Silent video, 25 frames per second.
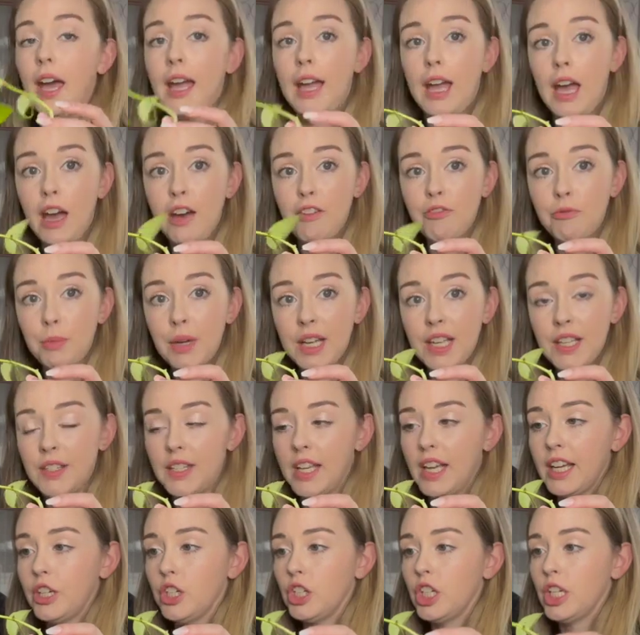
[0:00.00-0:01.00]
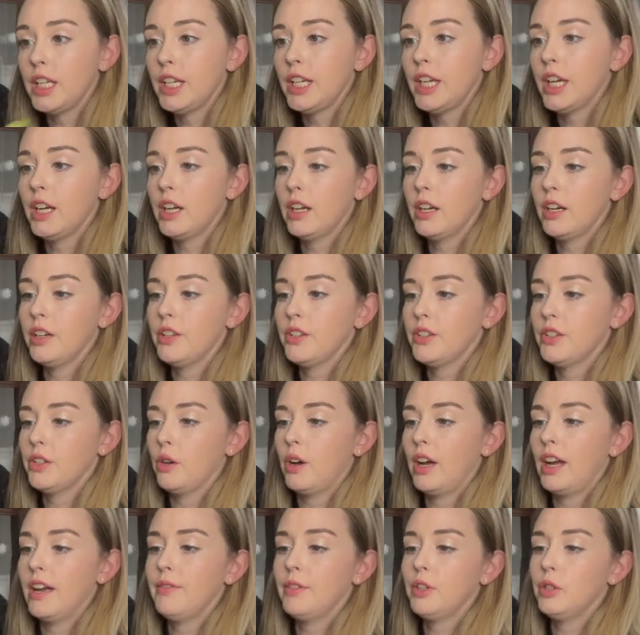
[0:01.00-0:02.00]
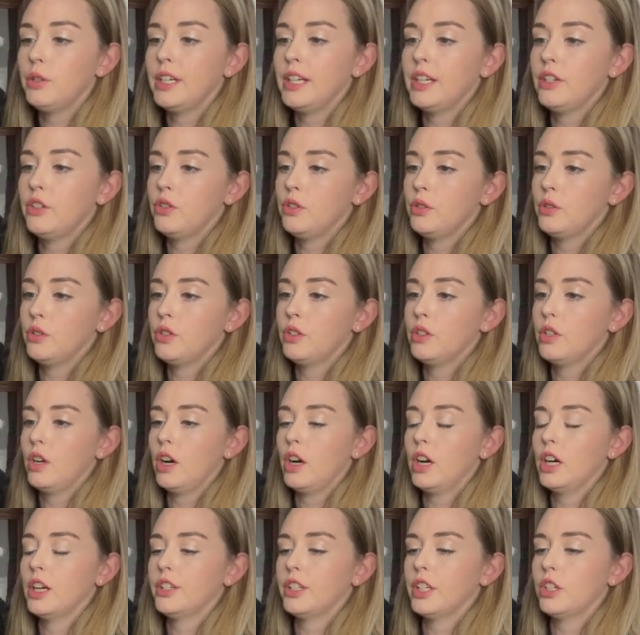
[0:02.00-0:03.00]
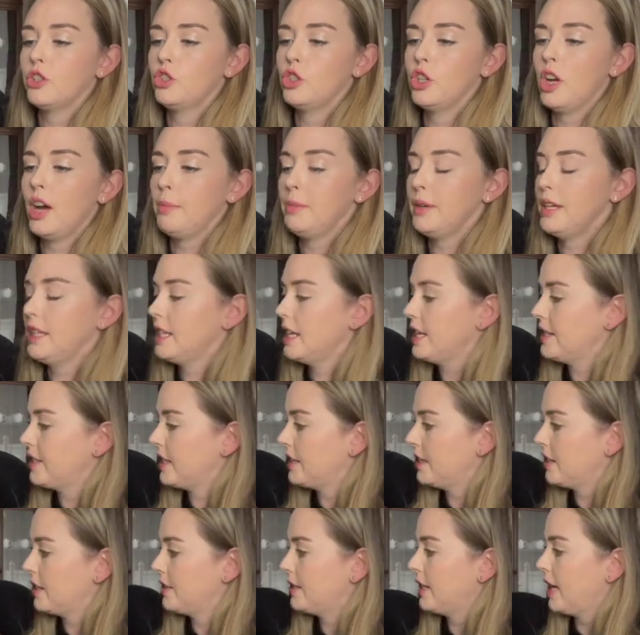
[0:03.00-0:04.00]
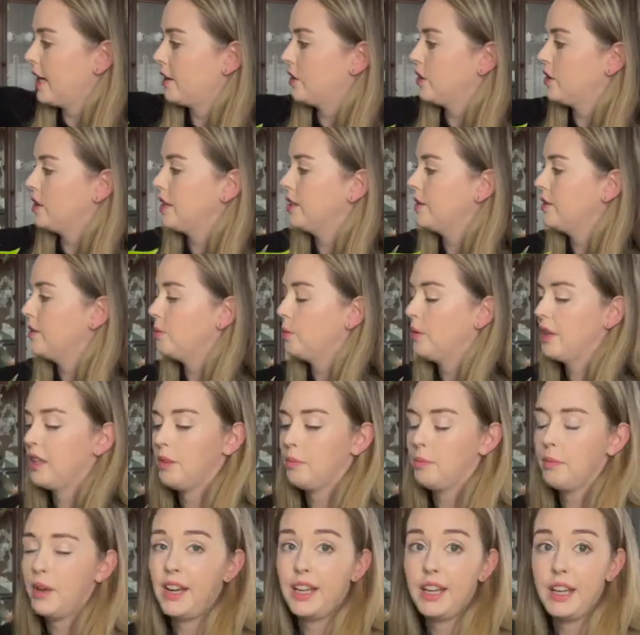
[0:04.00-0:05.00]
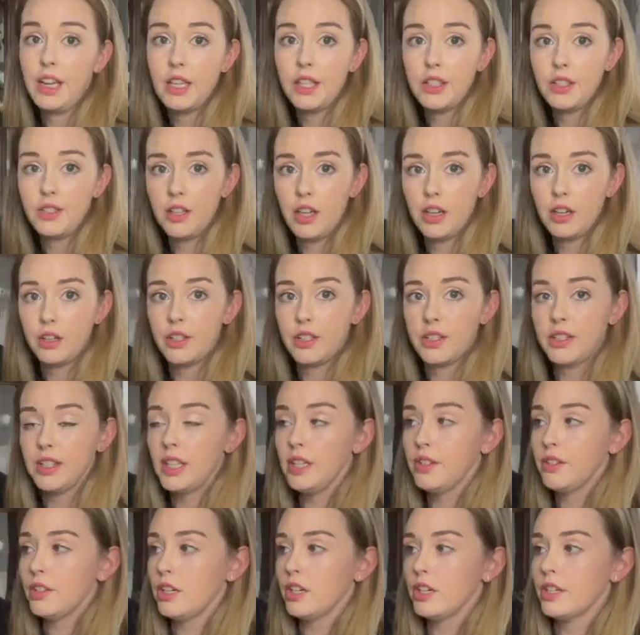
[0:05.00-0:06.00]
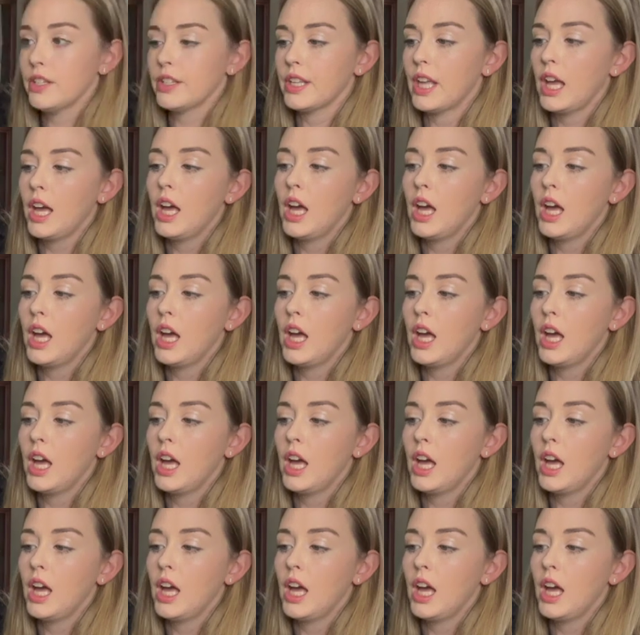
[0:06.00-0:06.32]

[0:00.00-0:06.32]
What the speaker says: have my section here, so I'm going to start chopping these into sections with my sterile scissors.